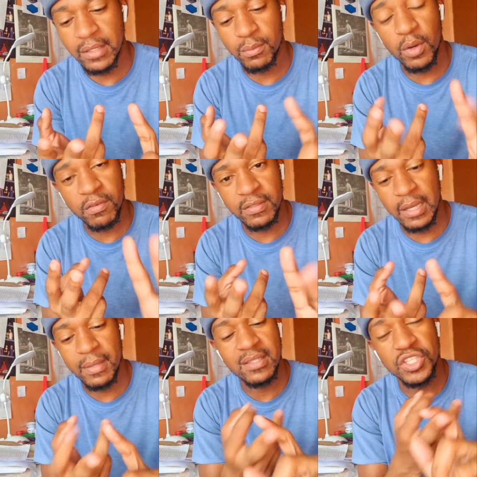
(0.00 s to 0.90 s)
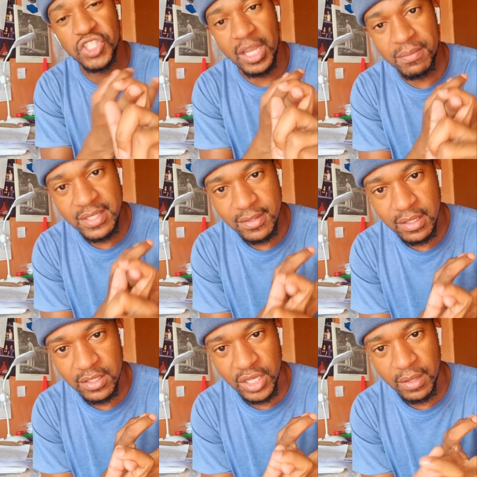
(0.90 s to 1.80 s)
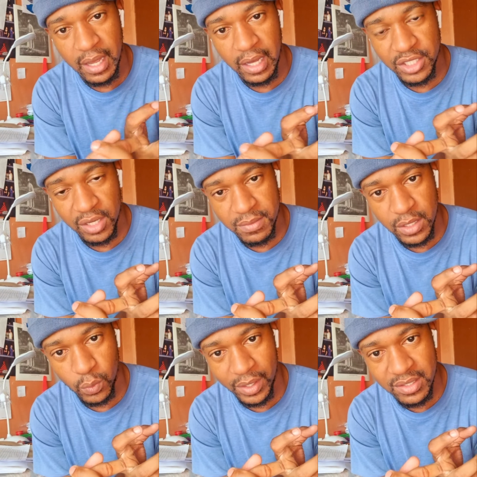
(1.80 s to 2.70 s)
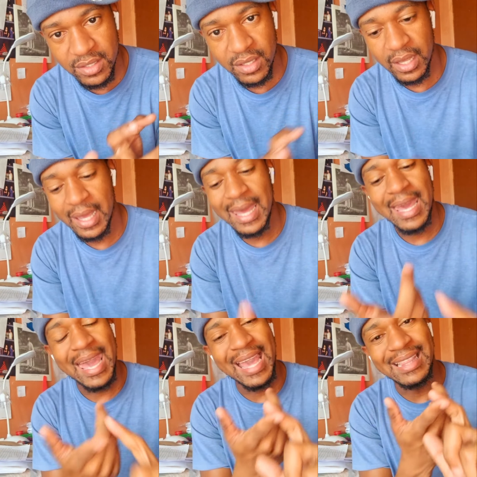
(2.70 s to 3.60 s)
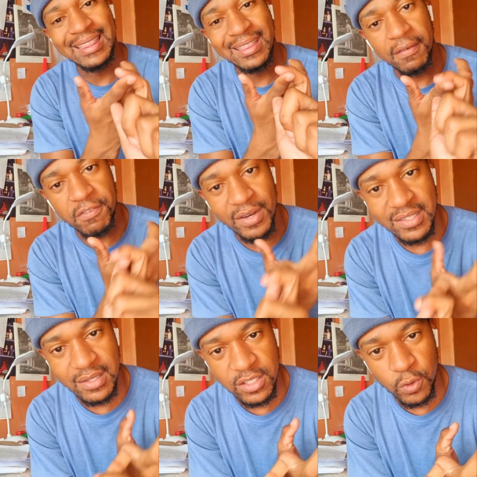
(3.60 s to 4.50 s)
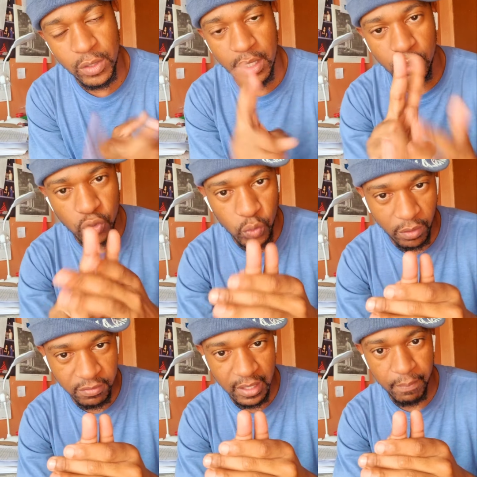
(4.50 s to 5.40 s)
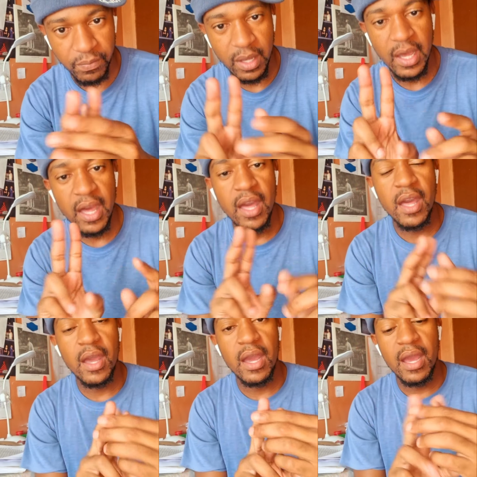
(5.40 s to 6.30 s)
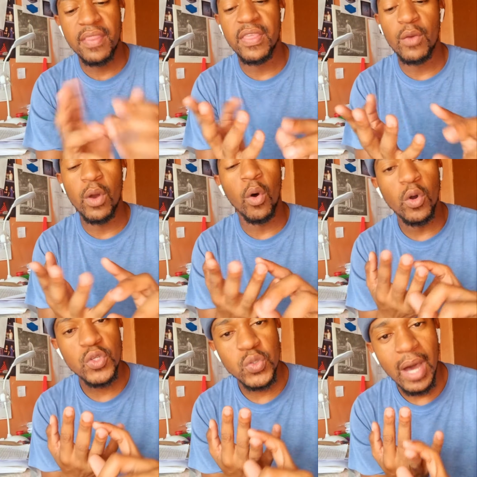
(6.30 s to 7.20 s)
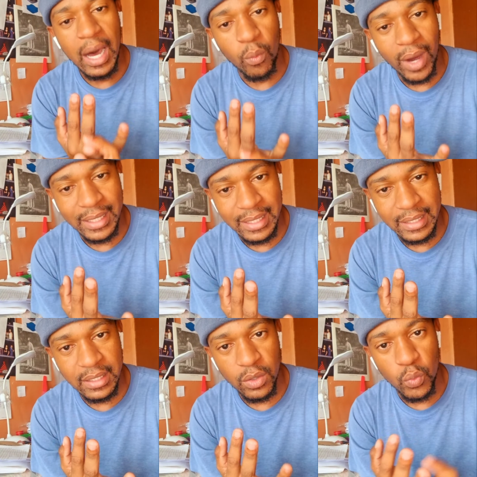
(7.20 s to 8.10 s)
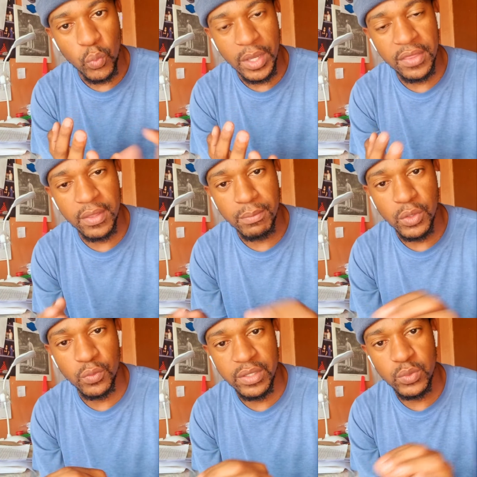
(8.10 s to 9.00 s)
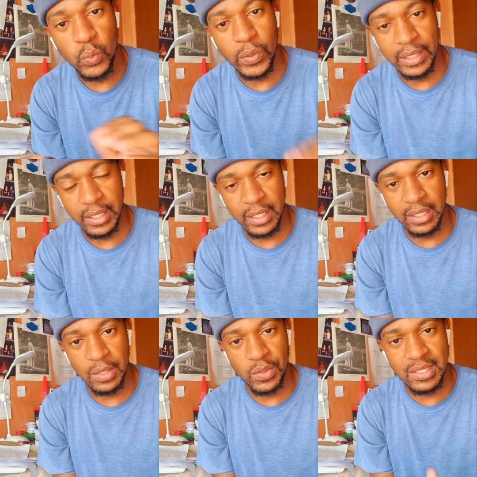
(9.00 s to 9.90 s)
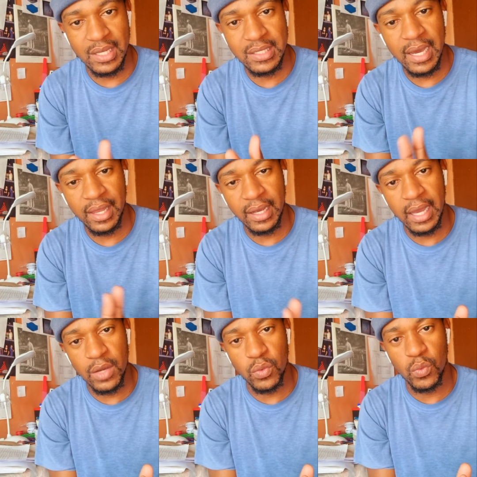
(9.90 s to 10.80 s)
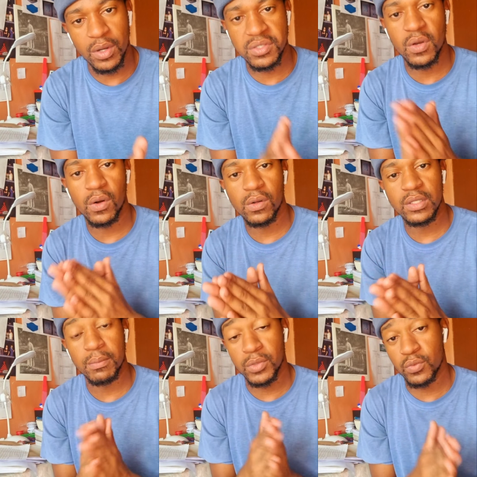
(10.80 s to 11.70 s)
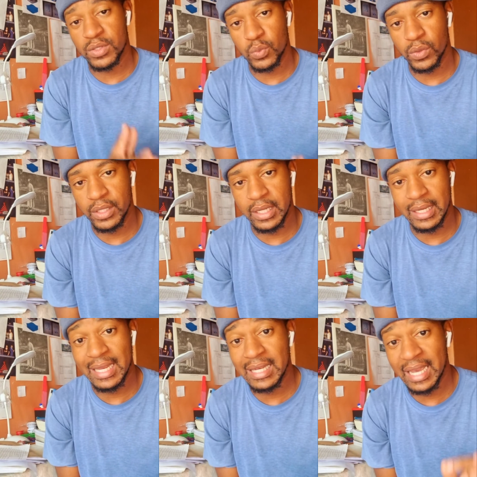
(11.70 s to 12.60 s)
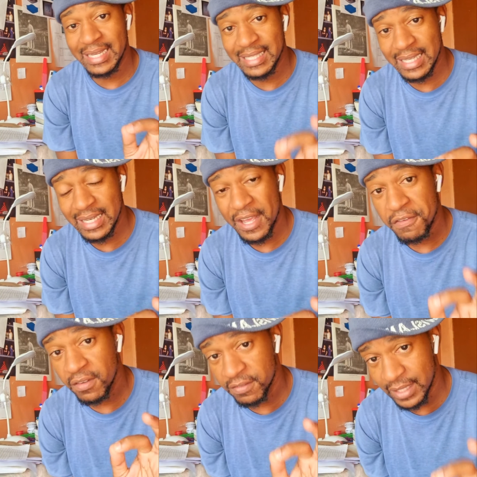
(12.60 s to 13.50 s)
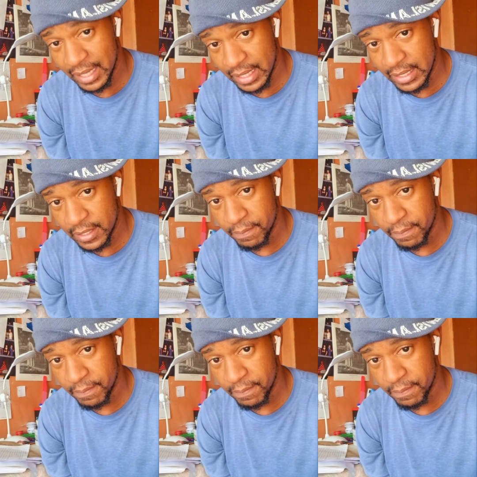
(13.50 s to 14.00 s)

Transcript: both of them, it's Jameson Watson and Francis Crick, two of them. They were also awarded with Maurice Wilkins. There is this other guy who was called Maurice Wilkins in 1958.